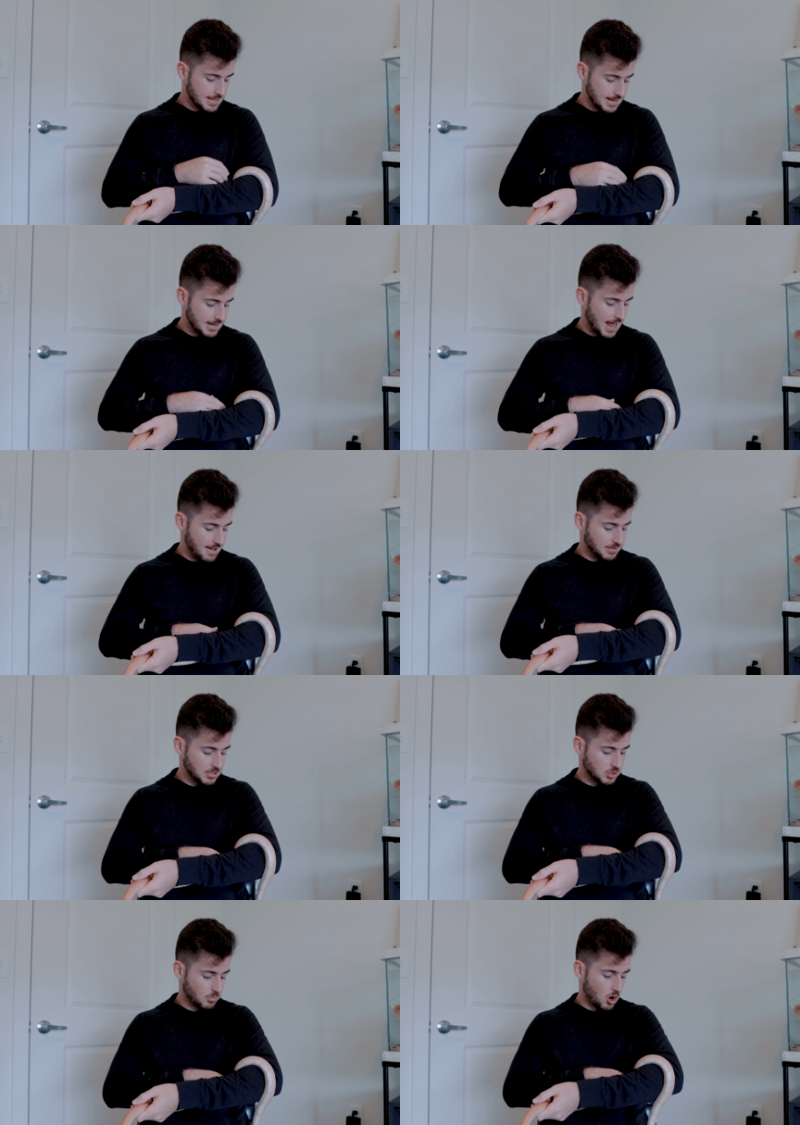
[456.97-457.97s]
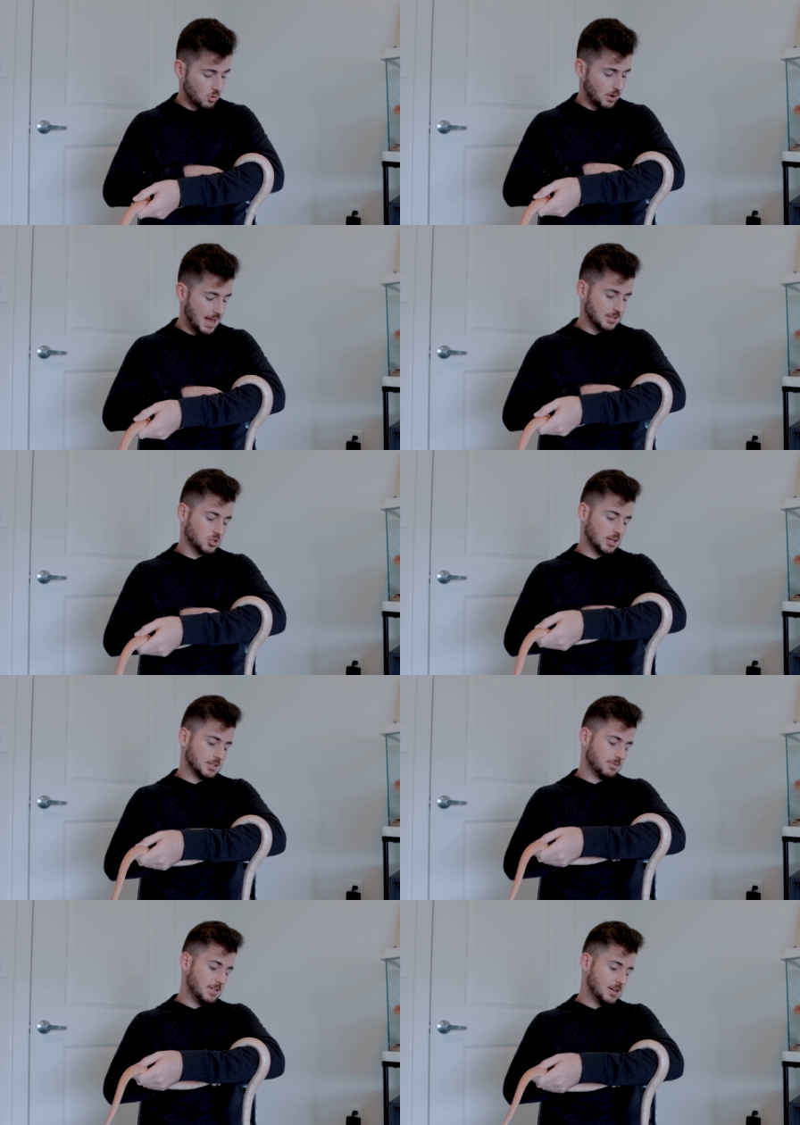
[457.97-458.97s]
they didn't have these small rats, so I had
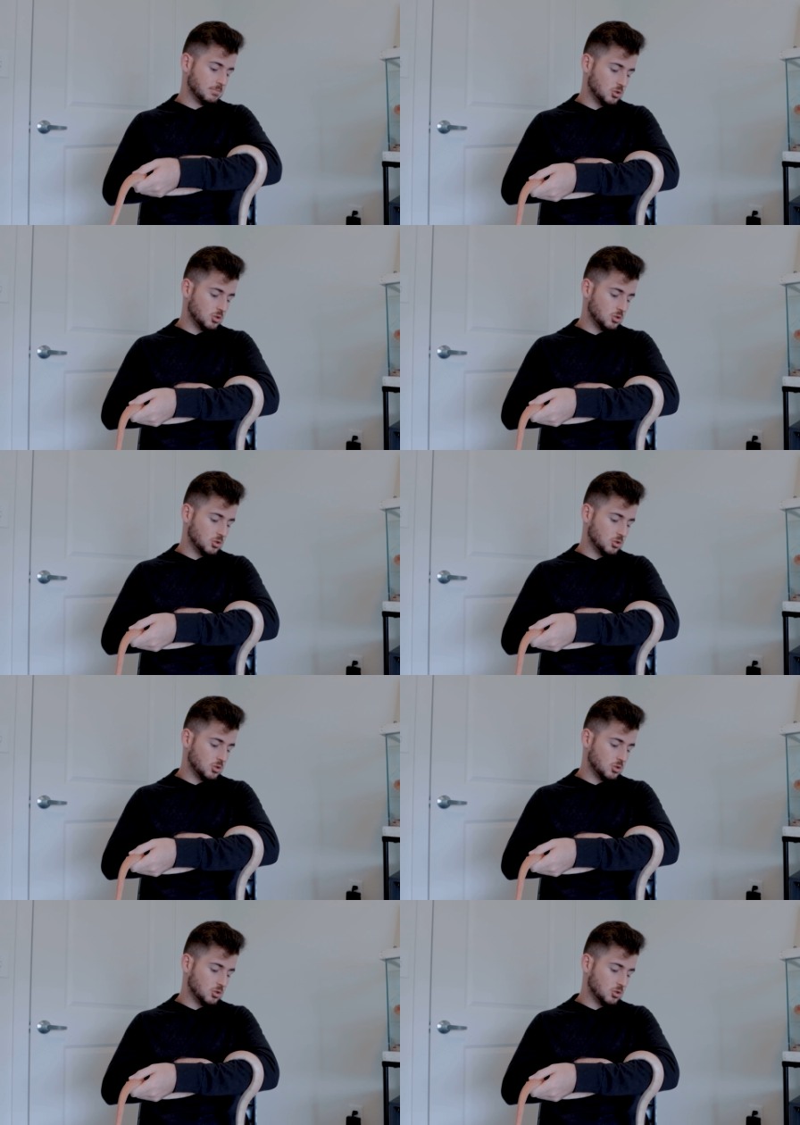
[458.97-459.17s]
to feed them